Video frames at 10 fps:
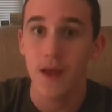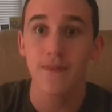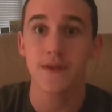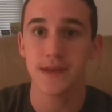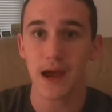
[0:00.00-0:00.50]

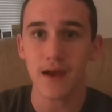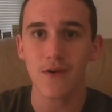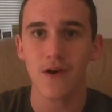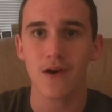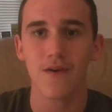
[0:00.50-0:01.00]
The
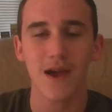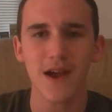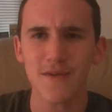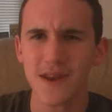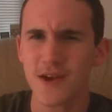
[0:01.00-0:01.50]
dialogue, I
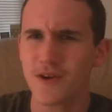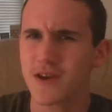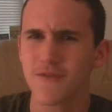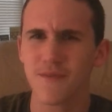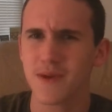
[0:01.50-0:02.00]
don't hear
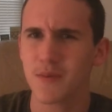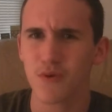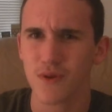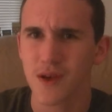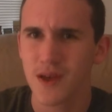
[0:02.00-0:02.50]
enough
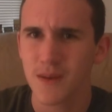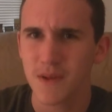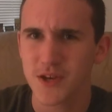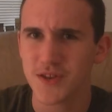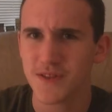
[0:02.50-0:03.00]
people
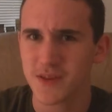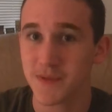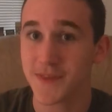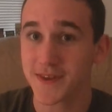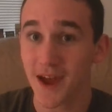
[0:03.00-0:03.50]
mentioning this,
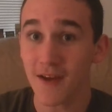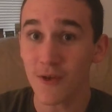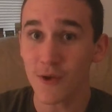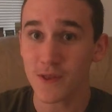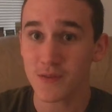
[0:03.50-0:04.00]
but the
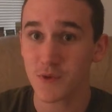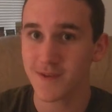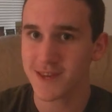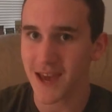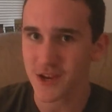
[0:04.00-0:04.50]
dialogue in this movie
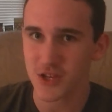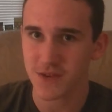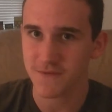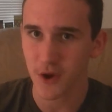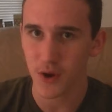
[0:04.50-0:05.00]
is actually
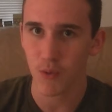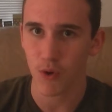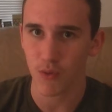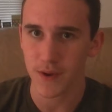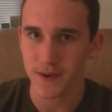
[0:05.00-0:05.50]
very
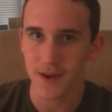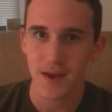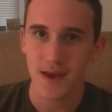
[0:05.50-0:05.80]
well written.